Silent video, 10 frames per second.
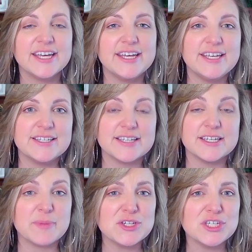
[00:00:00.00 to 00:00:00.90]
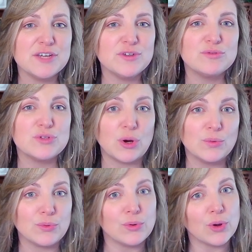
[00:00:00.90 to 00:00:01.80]
is, especially if you
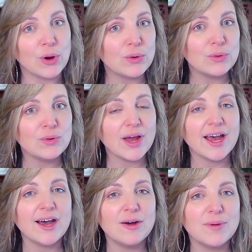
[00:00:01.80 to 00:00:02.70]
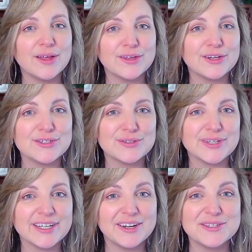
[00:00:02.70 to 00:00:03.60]
don't know how well you're
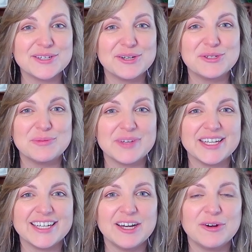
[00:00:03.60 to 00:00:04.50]
doing on social media,